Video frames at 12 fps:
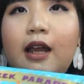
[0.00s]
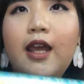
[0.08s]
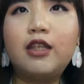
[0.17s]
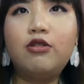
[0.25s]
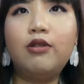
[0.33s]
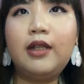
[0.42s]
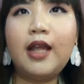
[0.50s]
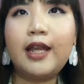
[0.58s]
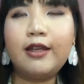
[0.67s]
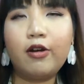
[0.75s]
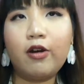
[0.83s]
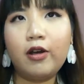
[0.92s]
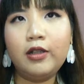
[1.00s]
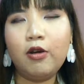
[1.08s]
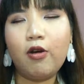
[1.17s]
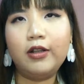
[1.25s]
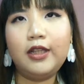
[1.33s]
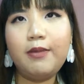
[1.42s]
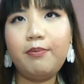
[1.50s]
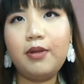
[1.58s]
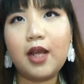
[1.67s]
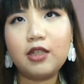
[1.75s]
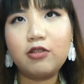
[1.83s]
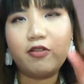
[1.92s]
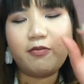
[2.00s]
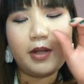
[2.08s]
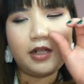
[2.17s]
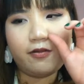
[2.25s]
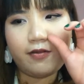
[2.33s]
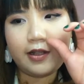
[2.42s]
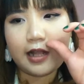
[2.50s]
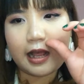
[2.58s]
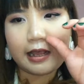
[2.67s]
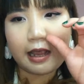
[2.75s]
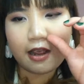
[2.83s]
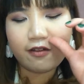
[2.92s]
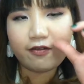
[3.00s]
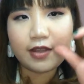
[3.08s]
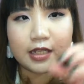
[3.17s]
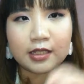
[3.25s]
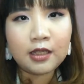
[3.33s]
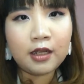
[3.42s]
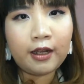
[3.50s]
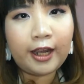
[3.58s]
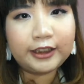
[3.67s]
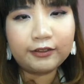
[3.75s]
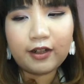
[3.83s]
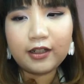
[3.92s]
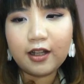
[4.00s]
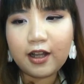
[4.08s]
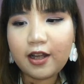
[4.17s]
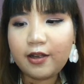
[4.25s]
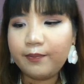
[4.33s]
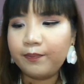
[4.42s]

Actually, the only blush of Benefit I have is the Havana,